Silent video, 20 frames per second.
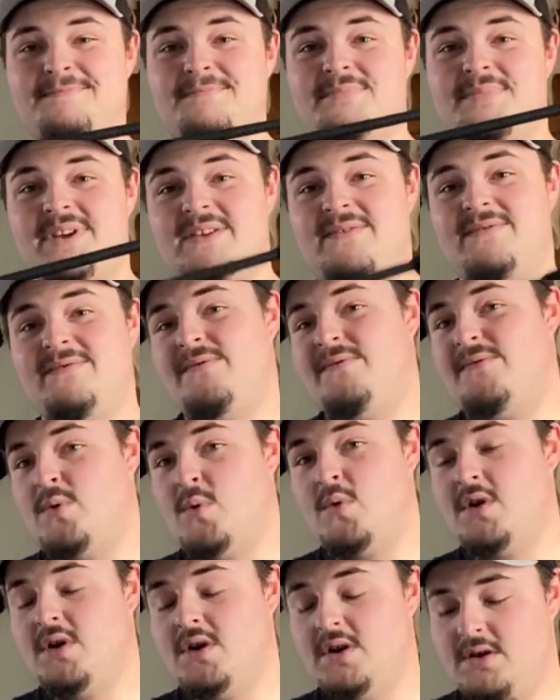
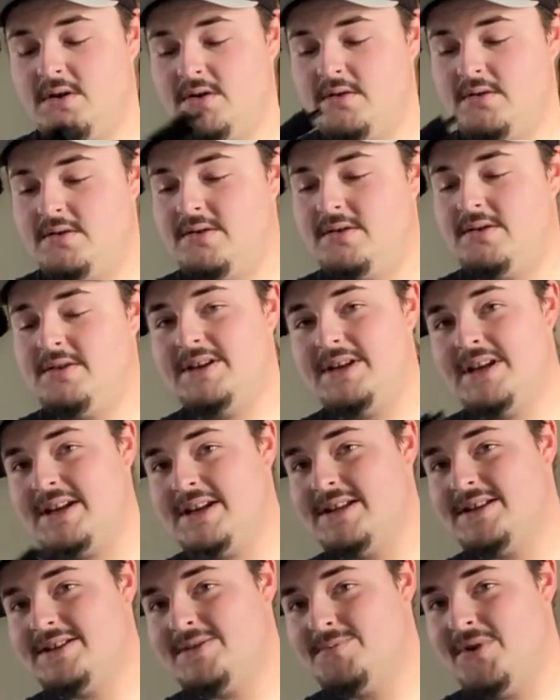before
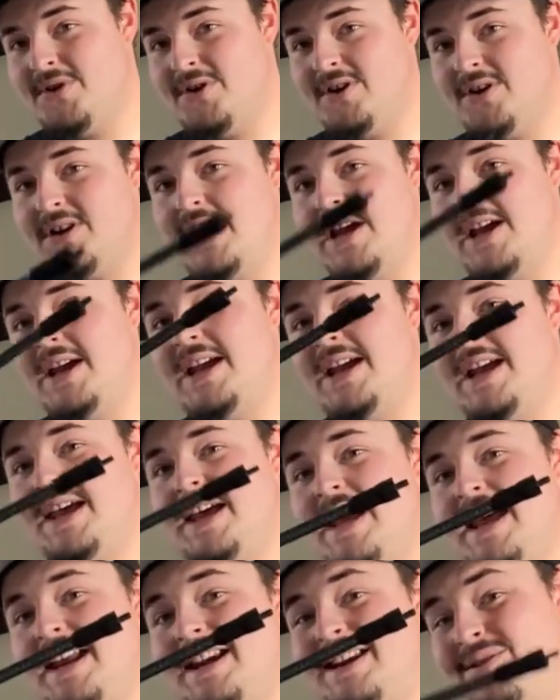getting this bar,
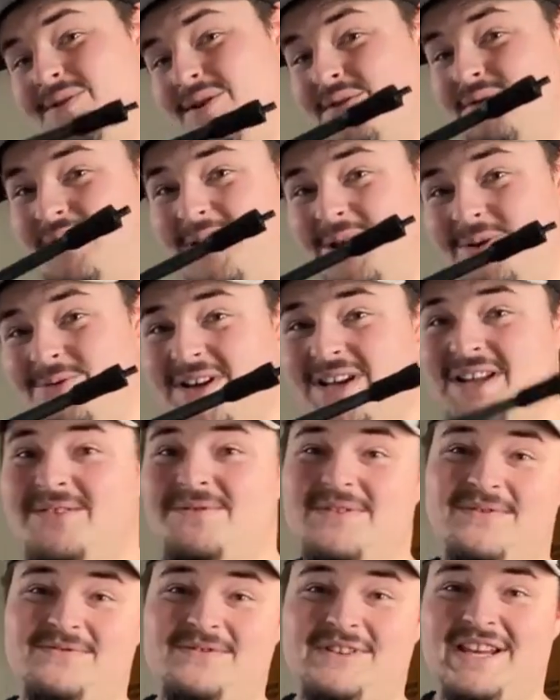and now I really want to get a
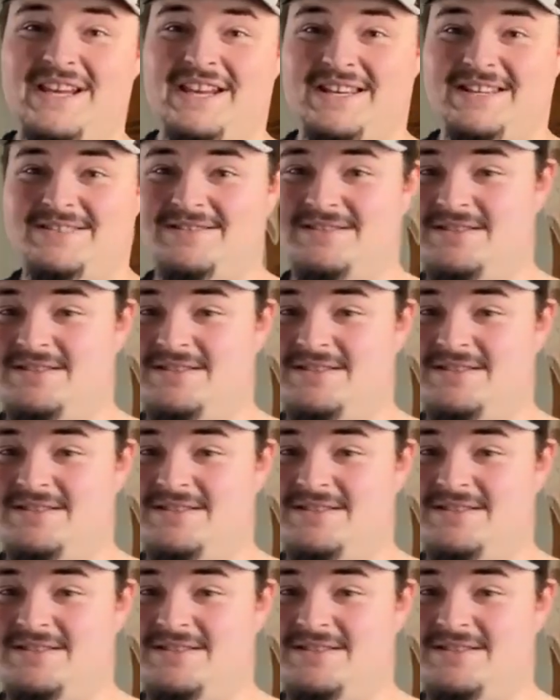15.